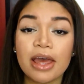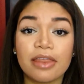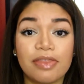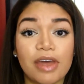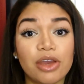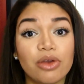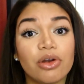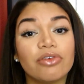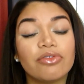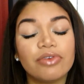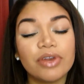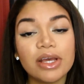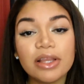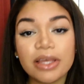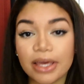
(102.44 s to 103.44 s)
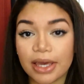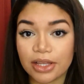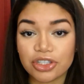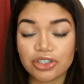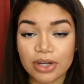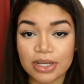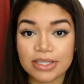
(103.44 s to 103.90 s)
that you are really
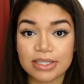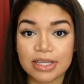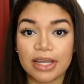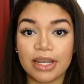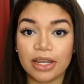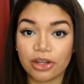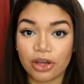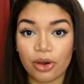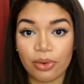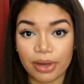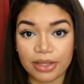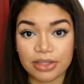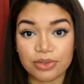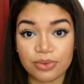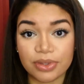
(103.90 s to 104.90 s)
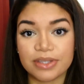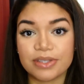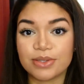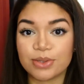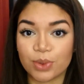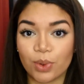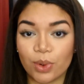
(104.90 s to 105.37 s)
interested in going to this
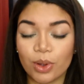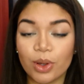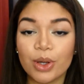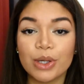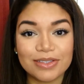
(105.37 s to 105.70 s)
school.